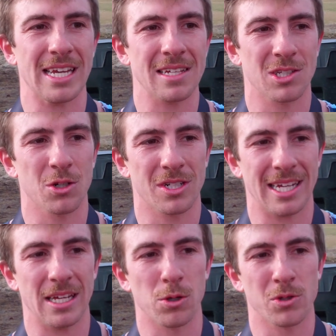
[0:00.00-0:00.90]
easier to
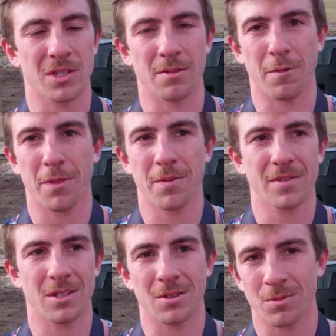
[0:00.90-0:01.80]
get used to
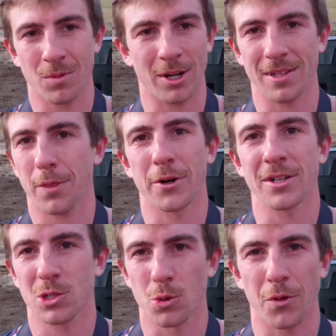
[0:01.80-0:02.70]

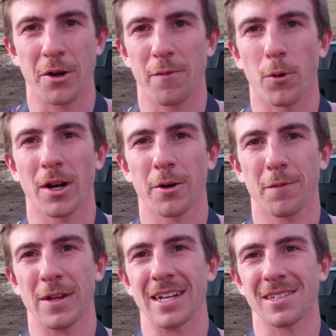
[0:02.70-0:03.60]

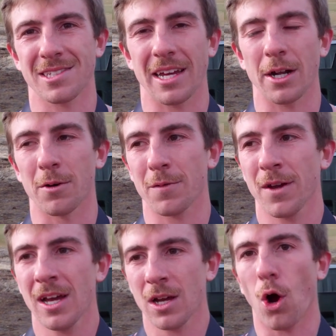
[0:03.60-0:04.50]
3,400 feet instead of
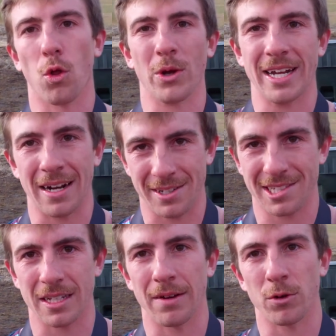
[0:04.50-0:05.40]
all the way down to
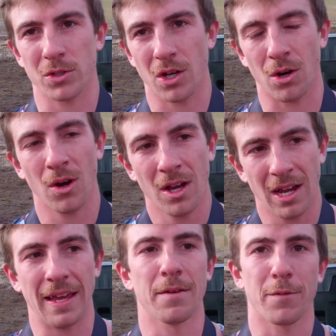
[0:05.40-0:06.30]
sea level. So,
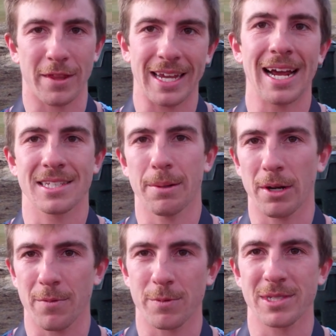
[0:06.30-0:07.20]
and then for the guys
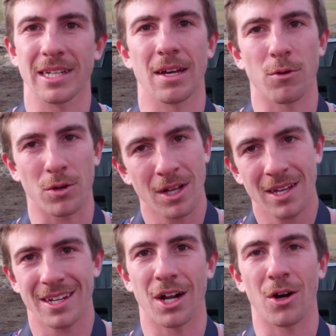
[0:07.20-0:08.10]
coming up from sea level,
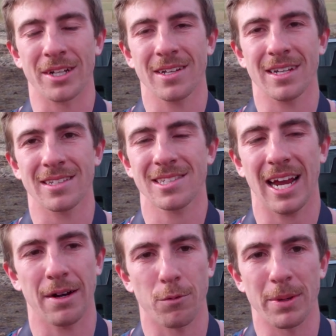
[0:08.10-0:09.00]
it's
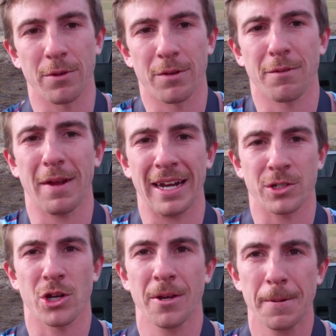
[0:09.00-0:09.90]
kind of a bit of an advantage.